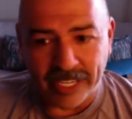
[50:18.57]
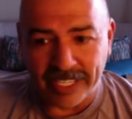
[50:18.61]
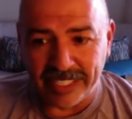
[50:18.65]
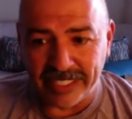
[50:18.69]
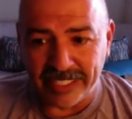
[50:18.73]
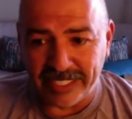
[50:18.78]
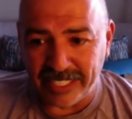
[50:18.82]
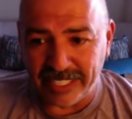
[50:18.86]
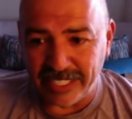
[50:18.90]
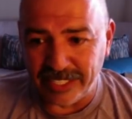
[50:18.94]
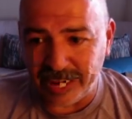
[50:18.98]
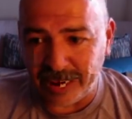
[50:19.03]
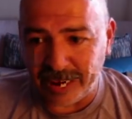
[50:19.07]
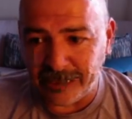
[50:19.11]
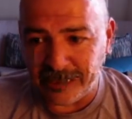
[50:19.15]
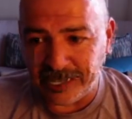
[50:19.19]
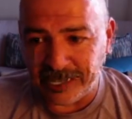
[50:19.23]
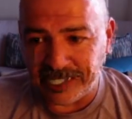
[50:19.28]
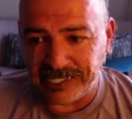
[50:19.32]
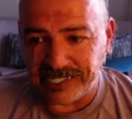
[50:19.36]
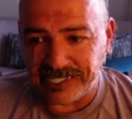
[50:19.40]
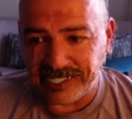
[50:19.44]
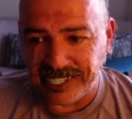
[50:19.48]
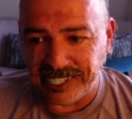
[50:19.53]
see,
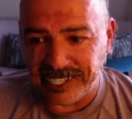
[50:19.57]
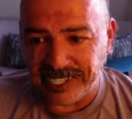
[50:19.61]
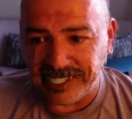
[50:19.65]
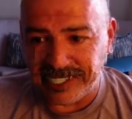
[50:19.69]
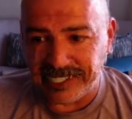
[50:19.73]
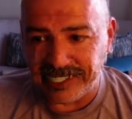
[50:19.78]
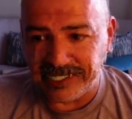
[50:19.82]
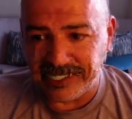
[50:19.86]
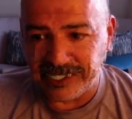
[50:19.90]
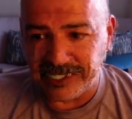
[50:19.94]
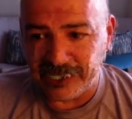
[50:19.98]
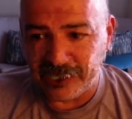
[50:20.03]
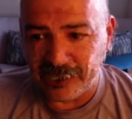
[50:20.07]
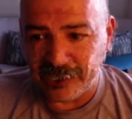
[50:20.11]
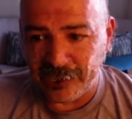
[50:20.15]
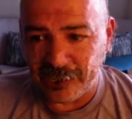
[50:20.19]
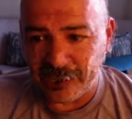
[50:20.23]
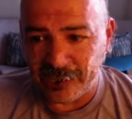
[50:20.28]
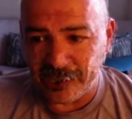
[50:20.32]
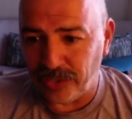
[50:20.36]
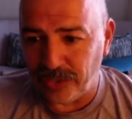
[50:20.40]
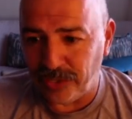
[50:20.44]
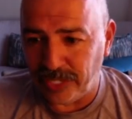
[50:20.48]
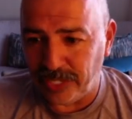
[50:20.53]
JB says
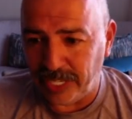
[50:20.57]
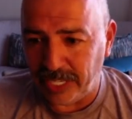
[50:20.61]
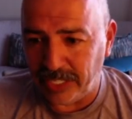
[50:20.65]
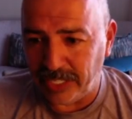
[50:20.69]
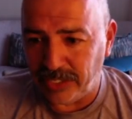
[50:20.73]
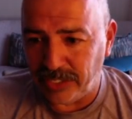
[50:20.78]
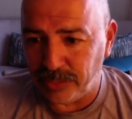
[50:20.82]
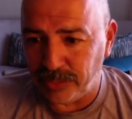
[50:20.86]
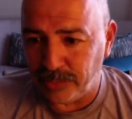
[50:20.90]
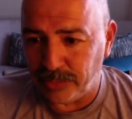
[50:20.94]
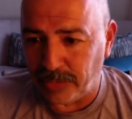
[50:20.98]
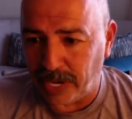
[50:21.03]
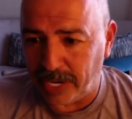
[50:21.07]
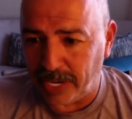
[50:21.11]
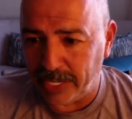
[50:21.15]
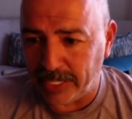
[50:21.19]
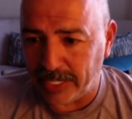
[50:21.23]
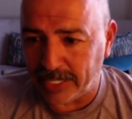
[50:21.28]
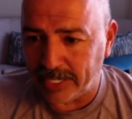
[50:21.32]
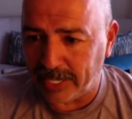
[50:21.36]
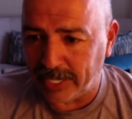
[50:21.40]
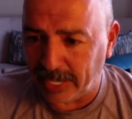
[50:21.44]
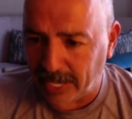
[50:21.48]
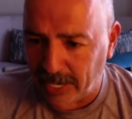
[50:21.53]
you need to buy
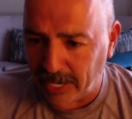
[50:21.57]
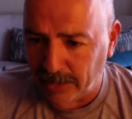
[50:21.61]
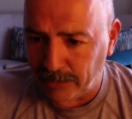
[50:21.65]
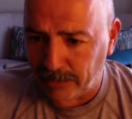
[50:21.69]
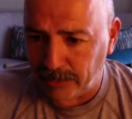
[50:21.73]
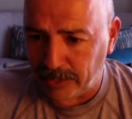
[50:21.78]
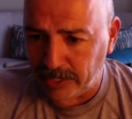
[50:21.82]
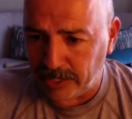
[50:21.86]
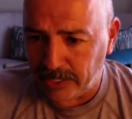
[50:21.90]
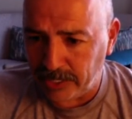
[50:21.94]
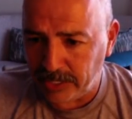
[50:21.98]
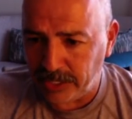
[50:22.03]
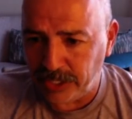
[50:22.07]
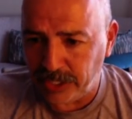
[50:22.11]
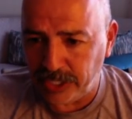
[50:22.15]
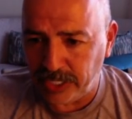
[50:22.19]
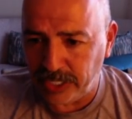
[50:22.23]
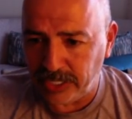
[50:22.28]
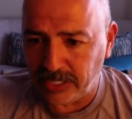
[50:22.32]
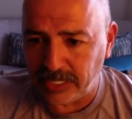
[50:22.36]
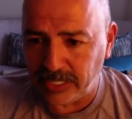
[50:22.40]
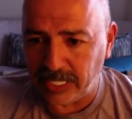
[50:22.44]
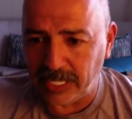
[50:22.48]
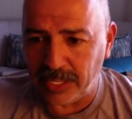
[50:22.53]
a camera.
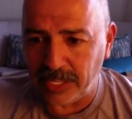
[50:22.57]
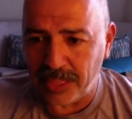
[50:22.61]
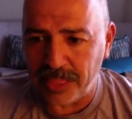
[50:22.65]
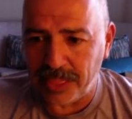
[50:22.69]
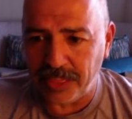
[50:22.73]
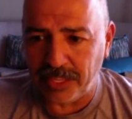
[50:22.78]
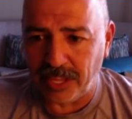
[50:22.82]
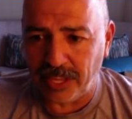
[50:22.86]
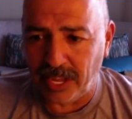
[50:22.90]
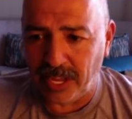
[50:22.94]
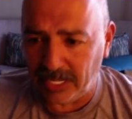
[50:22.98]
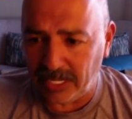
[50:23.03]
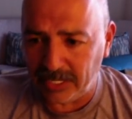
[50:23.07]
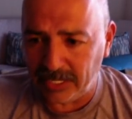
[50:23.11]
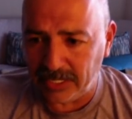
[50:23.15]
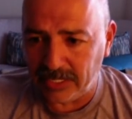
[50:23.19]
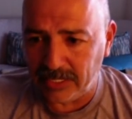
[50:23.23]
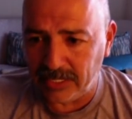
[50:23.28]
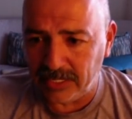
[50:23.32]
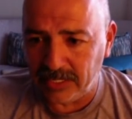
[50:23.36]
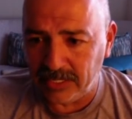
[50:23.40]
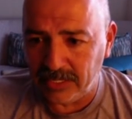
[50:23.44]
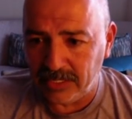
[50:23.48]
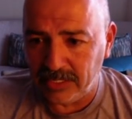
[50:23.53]
Just a
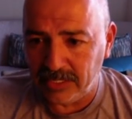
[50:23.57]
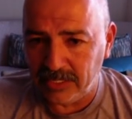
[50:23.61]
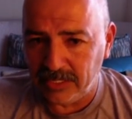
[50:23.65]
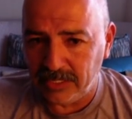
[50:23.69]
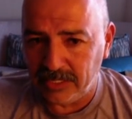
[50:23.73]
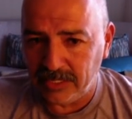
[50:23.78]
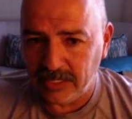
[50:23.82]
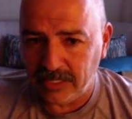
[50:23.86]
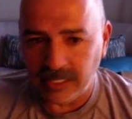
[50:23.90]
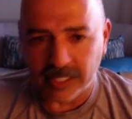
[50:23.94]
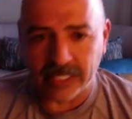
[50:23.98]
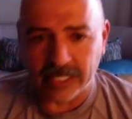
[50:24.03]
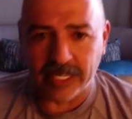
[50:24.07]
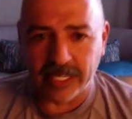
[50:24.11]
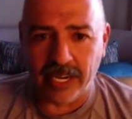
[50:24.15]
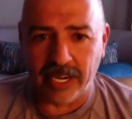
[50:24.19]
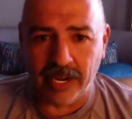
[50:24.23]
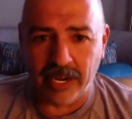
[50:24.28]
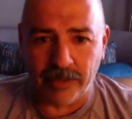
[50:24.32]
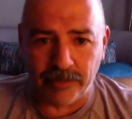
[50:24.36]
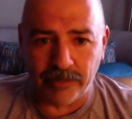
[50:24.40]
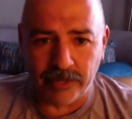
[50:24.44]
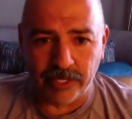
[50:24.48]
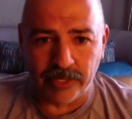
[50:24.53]
thought. A
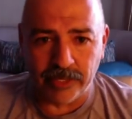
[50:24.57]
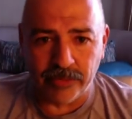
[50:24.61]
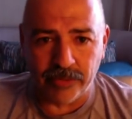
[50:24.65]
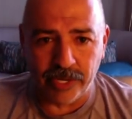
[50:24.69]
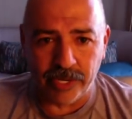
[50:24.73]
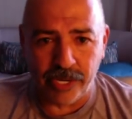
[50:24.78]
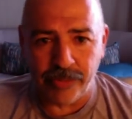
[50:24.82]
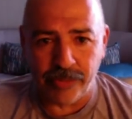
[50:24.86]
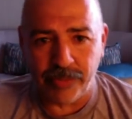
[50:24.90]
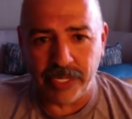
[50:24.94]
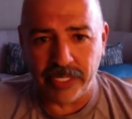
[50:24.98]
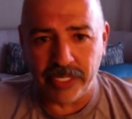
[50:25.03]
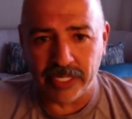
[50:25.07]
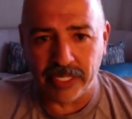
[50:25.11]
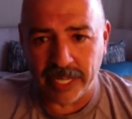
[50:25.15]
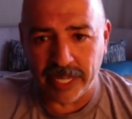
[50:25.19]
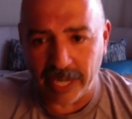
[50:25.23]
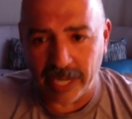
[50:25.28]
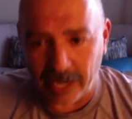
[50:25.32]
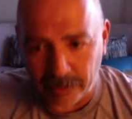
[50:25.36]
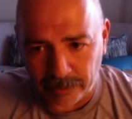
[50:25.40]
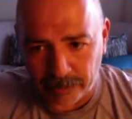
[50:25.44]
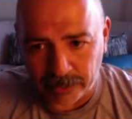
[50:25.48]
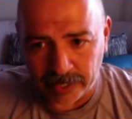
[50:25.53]
camera. What do you mean a
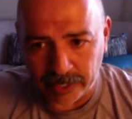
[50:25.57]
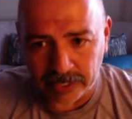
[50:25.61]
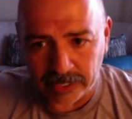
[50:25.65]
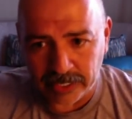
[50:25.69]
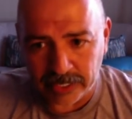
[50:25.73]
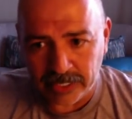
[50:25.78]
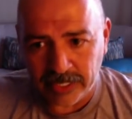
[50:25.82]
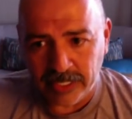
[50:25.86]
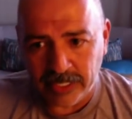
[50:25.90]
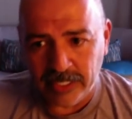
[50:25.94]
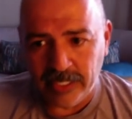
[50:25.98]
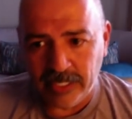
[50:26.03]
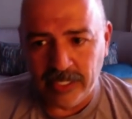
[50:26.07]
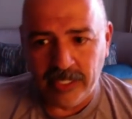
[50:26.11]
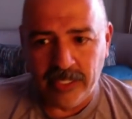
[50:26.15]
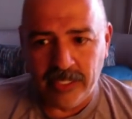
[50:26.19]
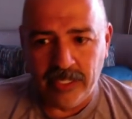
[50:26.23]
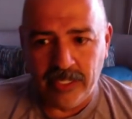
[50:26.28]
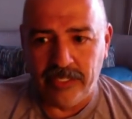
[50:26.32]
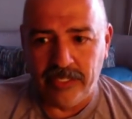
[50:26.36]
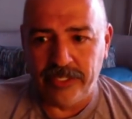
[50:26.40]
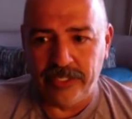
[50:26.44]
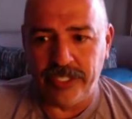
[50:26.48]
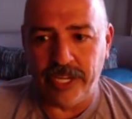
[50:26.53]
camera?
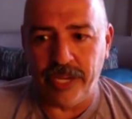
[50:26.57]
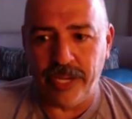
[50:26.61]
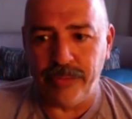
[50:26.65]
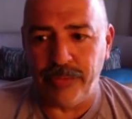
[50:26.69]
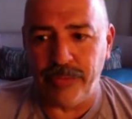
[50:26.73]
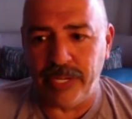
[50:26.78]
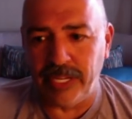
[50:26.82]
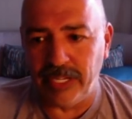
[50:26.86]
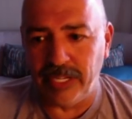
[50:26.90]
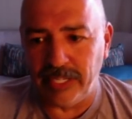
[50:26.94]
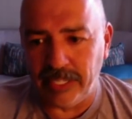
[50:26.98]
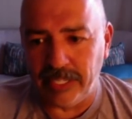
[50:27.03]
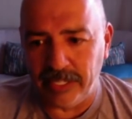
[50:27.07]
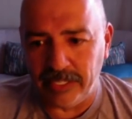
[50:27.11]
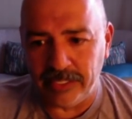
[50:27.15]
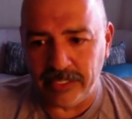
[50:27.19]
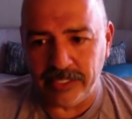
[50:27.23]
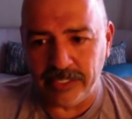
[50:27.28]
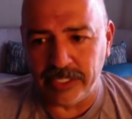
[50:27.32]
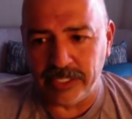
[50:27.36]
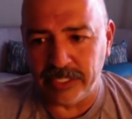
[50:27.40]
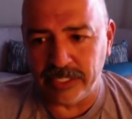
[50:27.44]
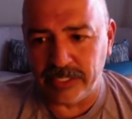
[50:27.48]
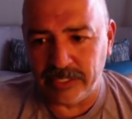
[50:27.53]

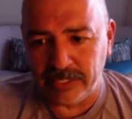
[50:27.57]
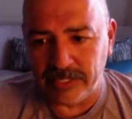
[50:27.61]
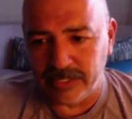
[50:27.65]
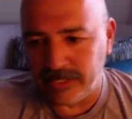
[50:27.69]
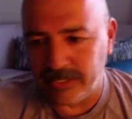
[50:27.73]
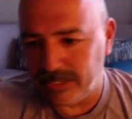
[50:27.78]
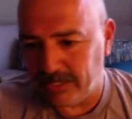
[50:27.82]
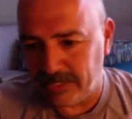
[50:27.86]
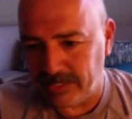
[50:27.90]
JB, just